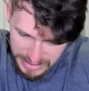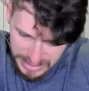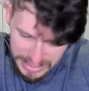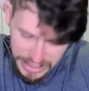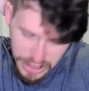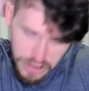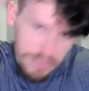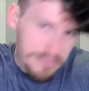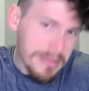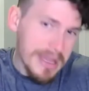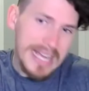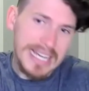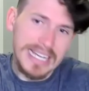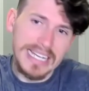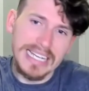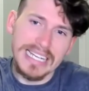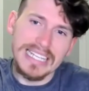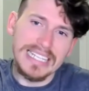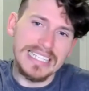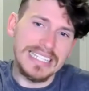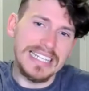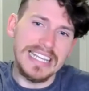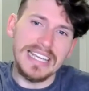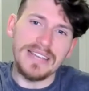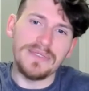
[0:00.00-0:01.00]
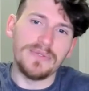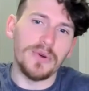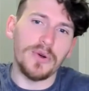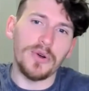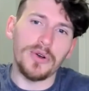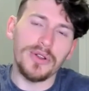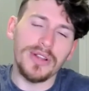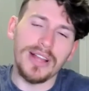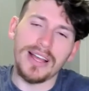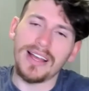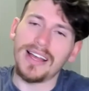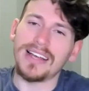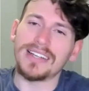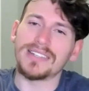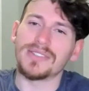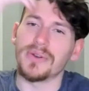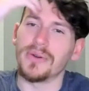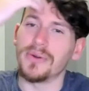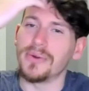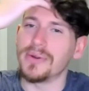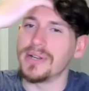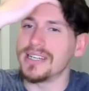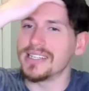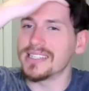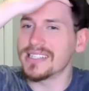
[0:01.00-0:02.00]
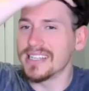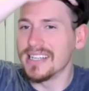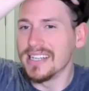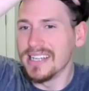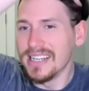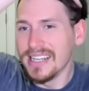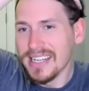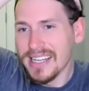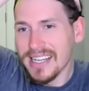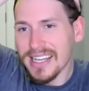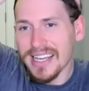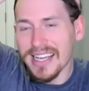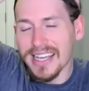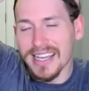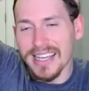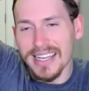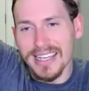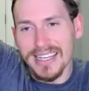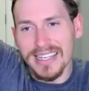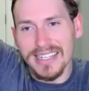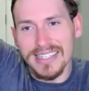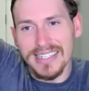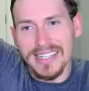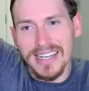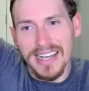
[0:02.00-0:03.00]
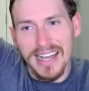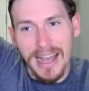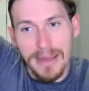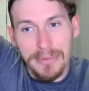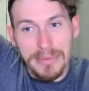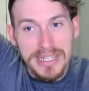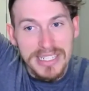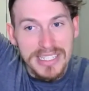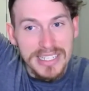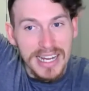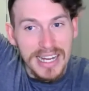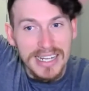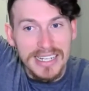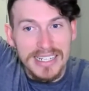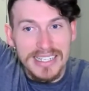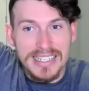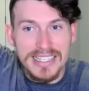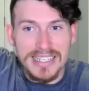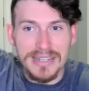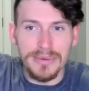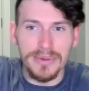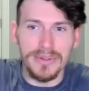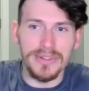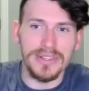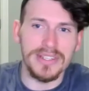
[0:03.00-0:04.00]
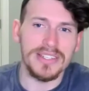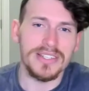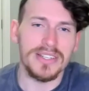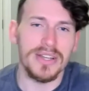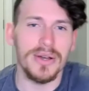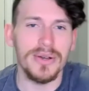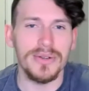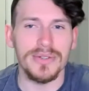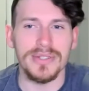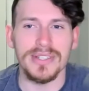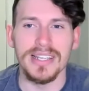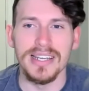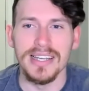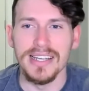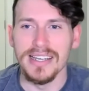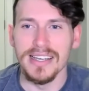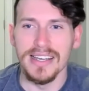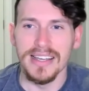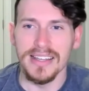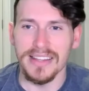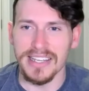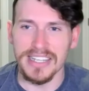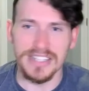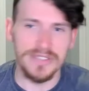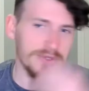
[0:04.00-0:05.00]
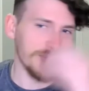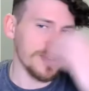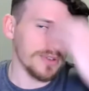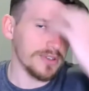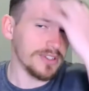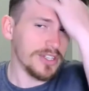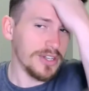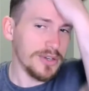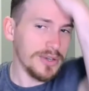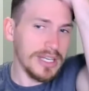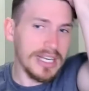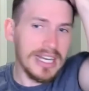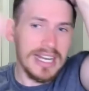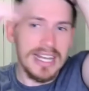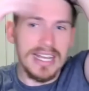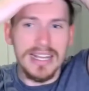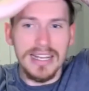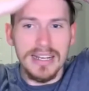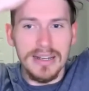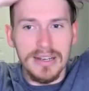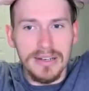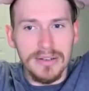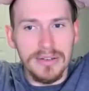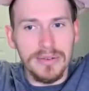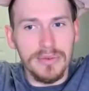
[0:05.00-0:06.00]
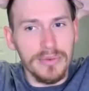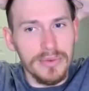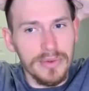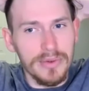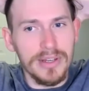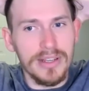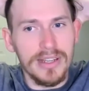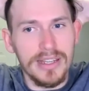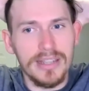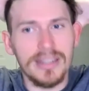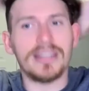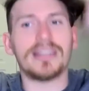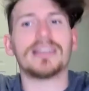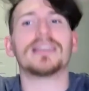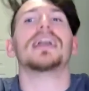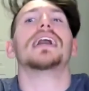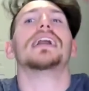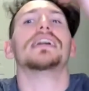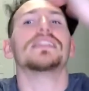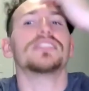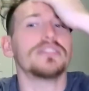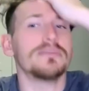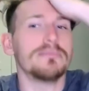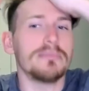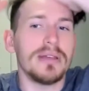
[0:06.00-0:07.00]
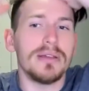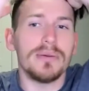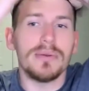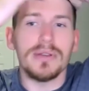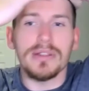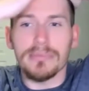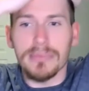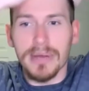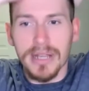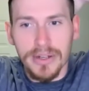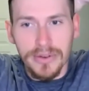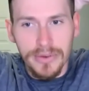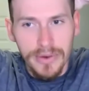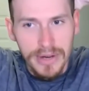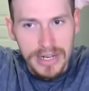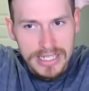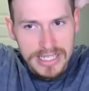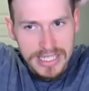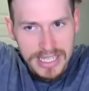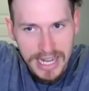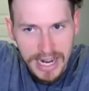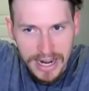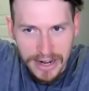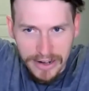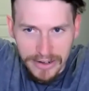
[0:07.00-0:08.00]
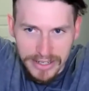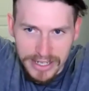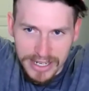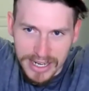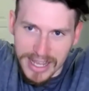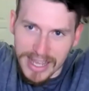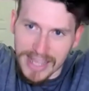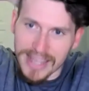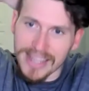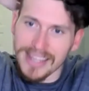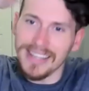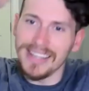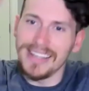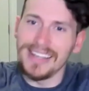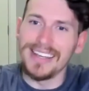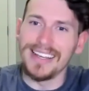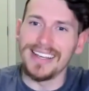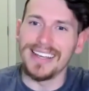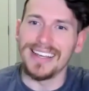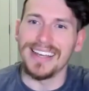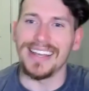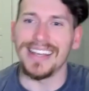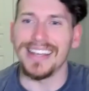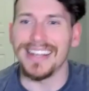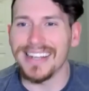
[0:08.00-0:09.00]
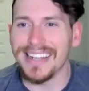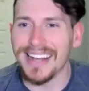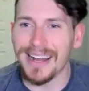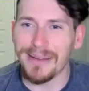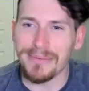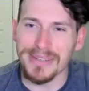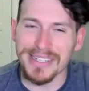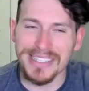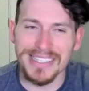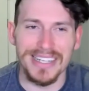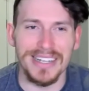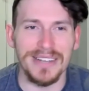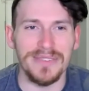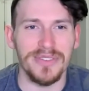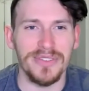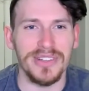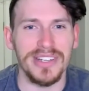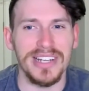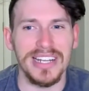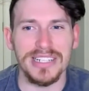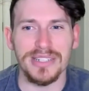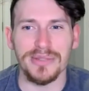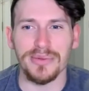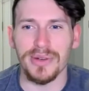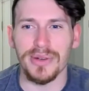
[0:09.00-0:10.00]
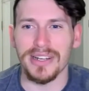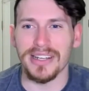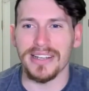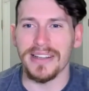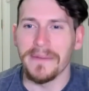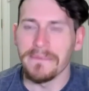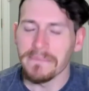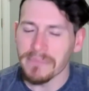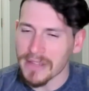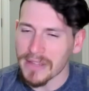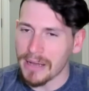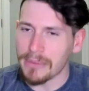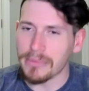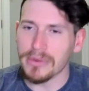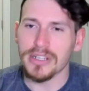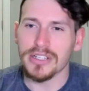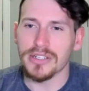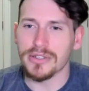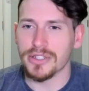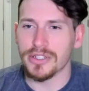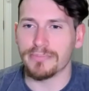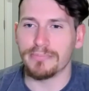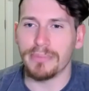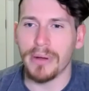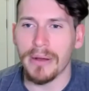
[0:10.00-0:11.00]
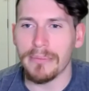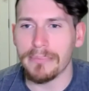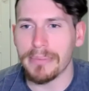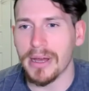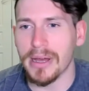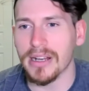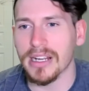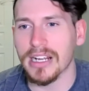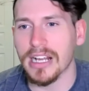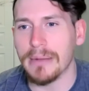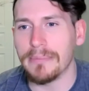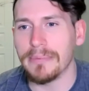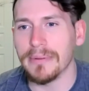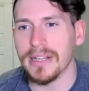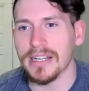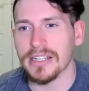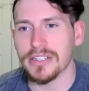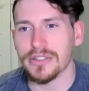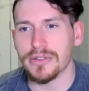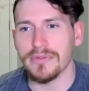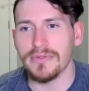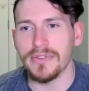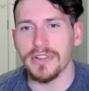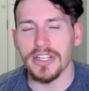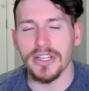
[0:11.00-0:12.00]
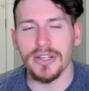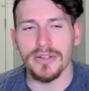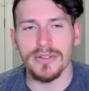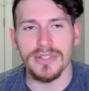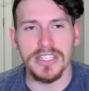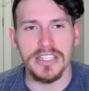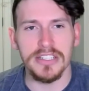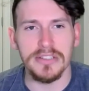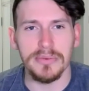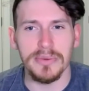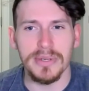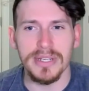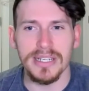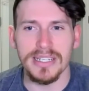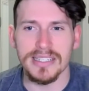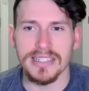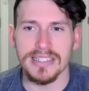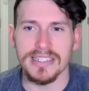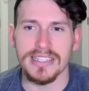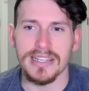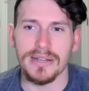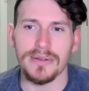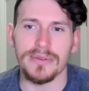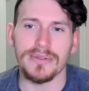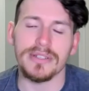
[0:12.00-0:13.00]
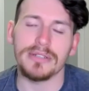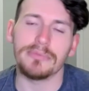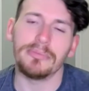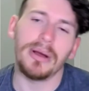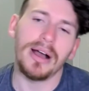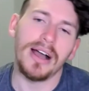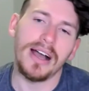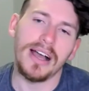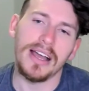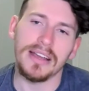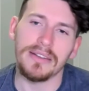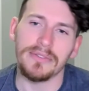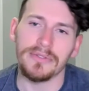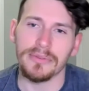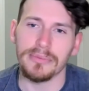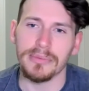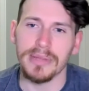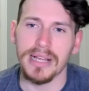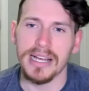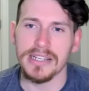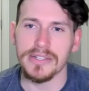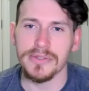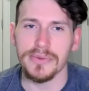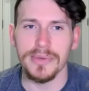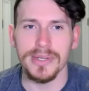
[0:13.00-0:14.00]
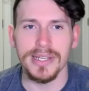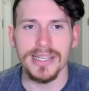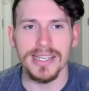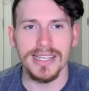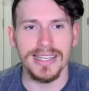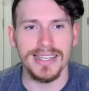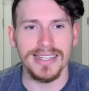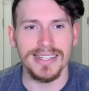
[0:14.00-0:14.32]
Humanity's evil, as always, and uh, I'm excited to see where this goes. Thanks for tuning in and catching me with my crazy hair today. And I'm excited for the next one. I'm gonna just pump out a couple extra videos this week since I was behind from last week.